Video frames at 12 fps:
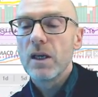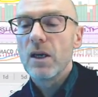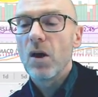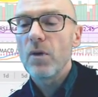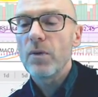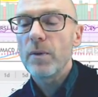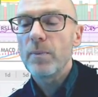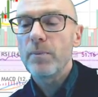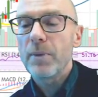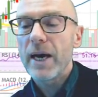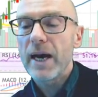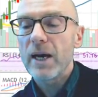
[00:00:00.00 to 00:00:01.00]
On the
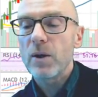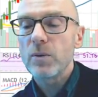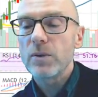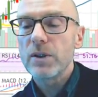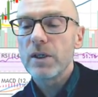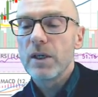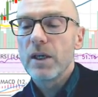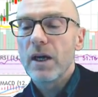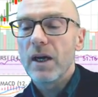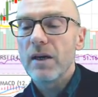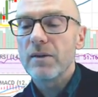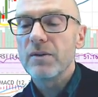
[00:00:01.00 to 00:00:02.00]
pound,
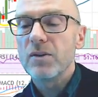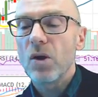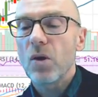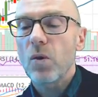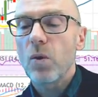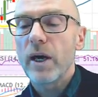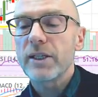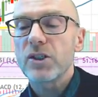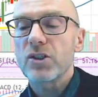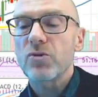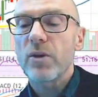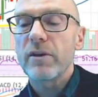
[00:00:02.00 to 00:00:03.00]
not quite as
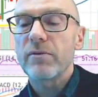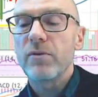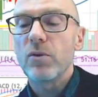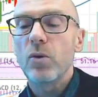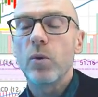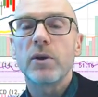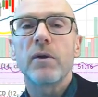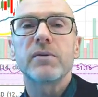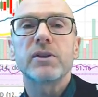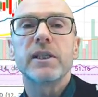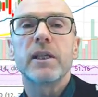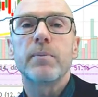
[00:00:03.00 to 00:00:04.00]
straightforward.
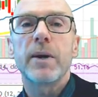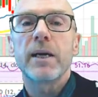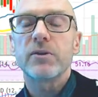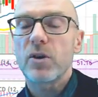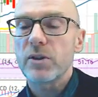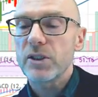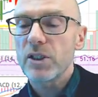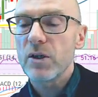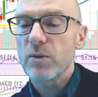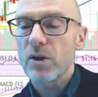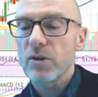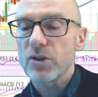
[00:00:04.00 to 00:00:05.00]
Obviously the pound's got its
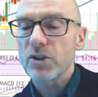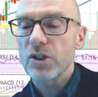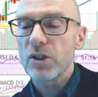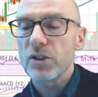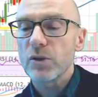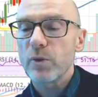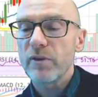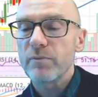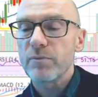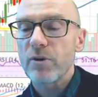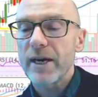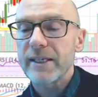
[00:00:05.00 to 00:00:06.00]
own concerns with
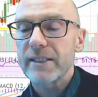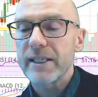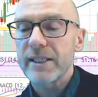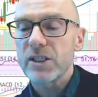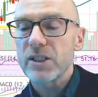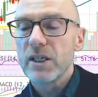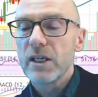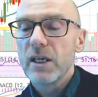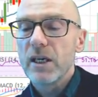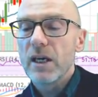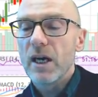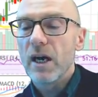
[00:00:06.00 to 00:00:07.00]
Brexit,
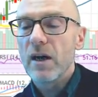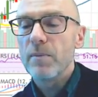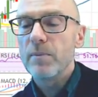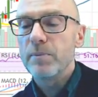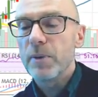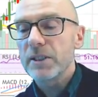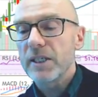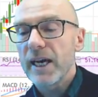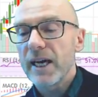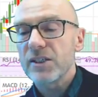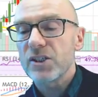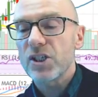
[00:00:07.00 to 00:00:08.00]
but it
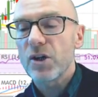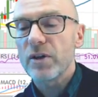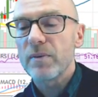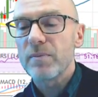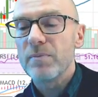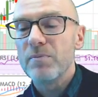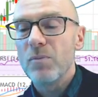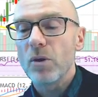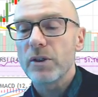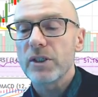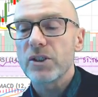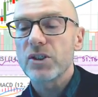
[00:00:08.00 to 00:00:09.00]
has shown
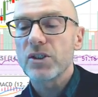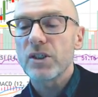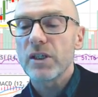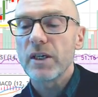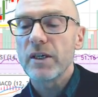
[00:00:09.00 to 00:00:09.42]
modest